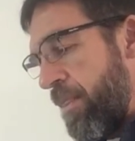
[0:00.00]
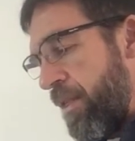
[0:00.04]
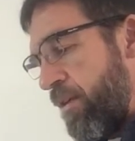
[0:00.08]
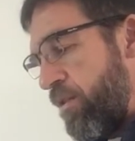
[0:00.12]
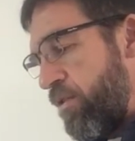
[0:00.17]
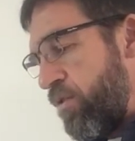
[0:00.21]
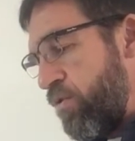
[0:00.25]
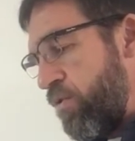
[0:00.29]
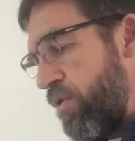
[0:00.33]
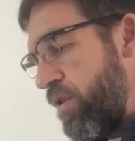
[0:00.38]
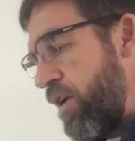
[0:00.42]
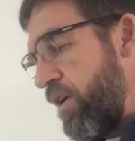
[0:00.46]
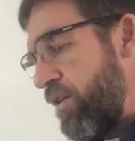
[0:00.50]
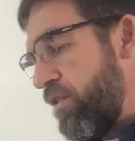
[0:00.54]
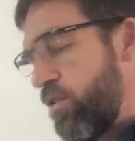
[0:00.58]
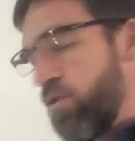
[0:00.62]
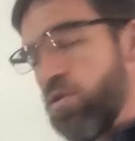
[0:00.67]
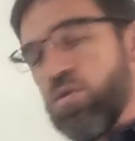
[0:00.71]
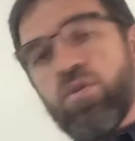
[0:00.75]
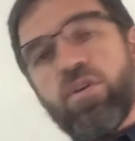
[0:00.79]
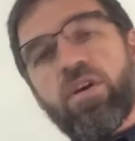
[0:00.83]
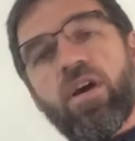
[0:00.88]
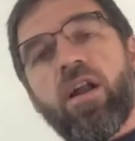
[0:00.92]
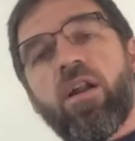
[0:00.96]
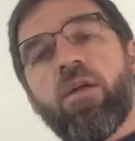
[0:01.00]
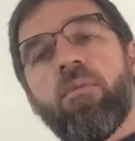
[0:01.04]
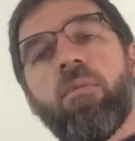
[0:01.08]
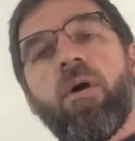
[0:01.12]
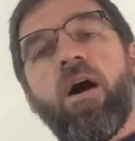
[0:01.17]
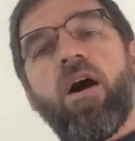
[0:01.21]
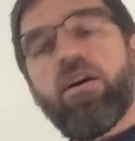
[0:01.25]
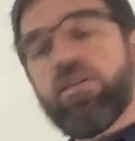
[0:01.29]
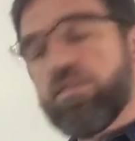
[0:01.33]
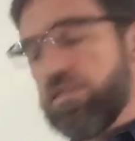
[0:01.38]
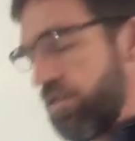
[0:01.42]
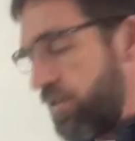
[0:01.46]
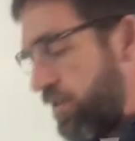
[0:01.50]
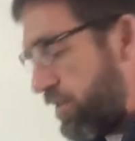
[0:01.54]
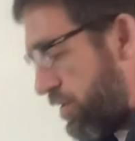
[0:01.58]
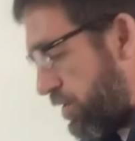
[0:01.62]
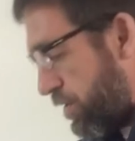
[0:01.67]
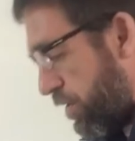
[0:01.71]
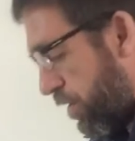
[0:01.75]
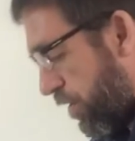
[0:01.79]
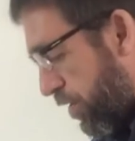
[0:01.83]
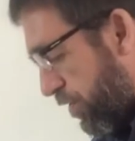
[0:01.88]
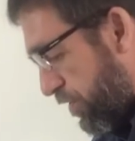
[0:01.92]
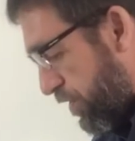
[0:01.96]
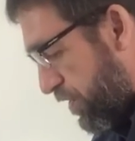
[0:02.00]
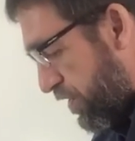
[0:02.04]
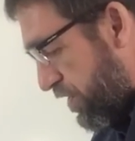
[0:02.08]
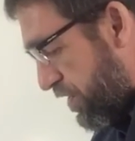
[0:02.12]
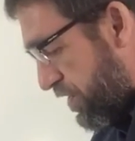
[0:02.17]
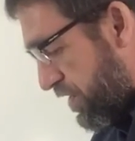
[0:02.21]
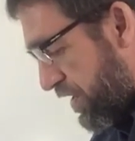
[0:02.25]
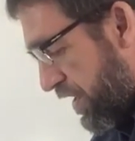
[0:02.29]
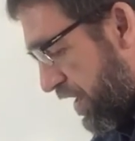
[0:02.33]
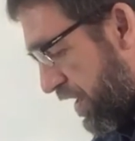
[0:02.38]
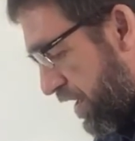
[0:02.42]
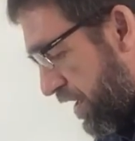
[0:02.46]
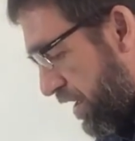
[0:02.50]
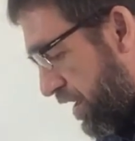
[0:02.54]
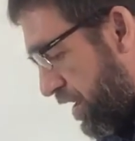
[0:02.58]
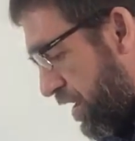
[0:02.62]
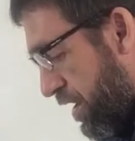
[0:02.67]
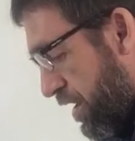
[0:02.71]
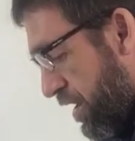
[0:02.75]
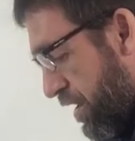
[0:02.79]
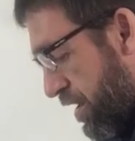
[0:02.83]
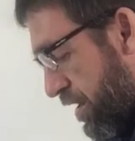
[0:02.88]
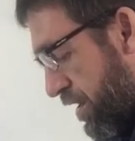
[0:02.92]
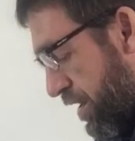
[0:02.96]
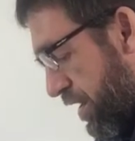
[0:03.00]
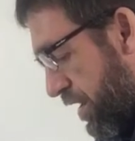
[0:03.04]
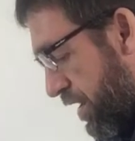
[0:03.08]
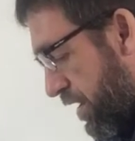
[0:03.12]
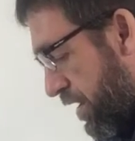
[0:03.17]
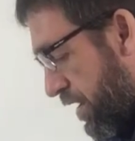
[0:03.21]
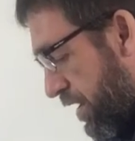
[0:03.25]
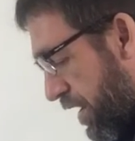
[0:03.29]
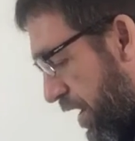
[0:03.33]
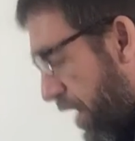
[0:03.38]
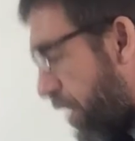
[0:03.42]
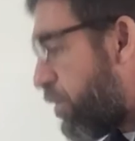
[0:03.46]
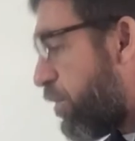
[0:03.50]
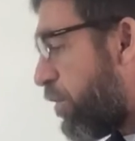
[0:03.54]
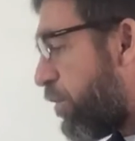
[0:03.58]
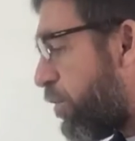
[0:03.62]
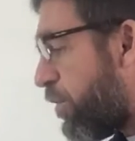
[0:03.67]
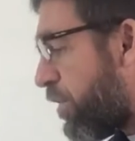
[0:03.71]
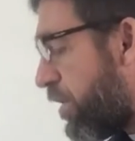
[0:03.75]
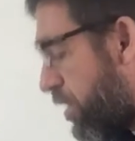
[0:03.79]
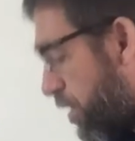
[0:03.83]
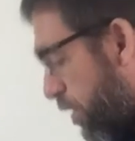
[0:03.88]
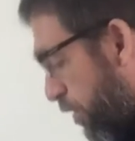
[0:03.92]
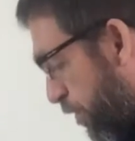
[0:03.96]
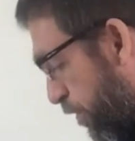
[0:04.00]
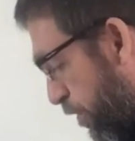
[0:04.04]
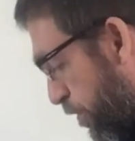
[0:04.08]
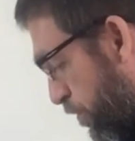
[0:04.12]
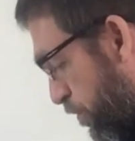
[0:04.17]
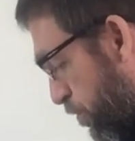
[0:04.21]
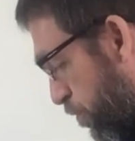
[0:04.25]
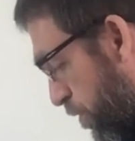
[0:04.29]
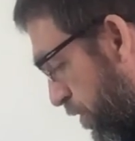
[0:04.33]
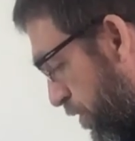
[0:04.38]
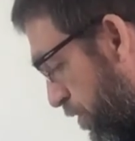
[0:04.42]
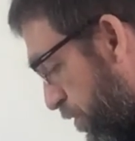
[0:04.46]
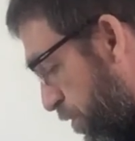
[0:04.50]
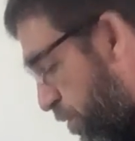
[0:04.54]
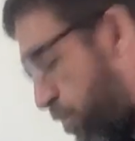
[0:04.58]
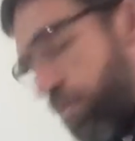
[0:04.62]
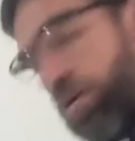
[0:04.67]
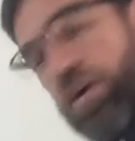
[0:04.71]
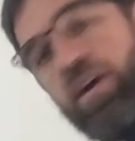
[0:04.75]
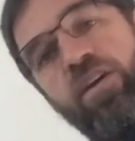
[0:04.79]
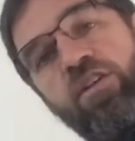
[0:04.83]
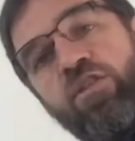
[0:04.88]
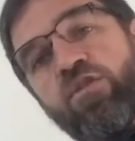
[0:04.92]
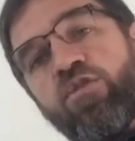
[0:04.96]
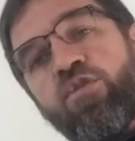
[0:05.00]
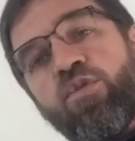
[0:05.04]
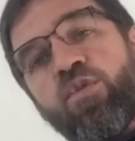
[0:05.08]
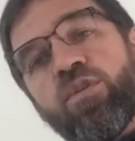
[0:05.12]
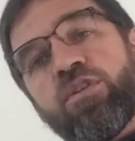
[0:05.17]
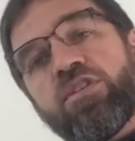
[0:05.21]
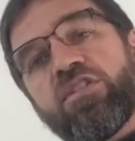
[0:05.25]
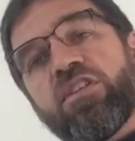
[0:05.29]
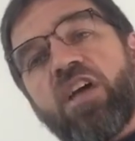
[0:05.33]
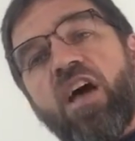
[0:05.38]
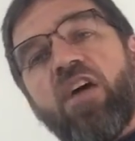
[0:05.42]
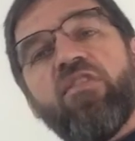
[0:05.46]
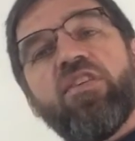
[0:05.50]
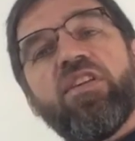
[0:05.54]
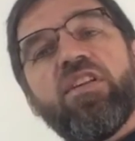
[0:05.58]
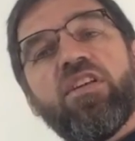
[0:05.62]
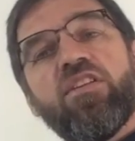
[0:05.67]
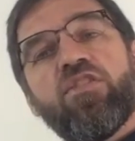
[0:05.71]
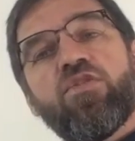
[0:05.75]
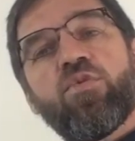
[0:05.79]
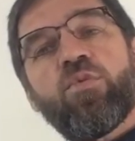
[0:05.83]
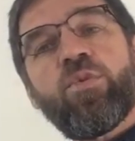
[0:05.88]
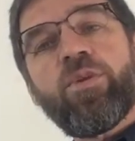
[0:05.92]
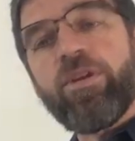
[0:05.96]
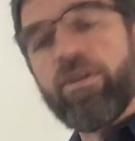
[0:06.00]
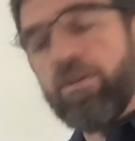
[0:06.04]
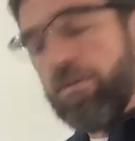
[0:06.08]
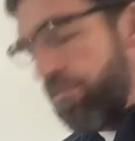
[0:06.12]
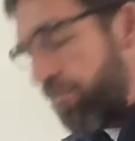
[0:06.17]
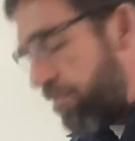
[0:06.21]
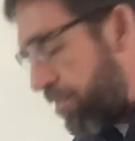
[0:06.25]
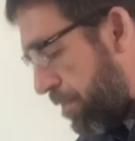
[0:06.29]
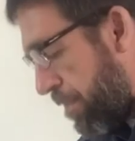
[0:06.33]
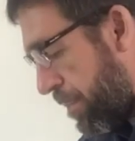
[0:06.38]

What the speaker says: You got two yellow boxes off to the side, and I will read the first one on page 473.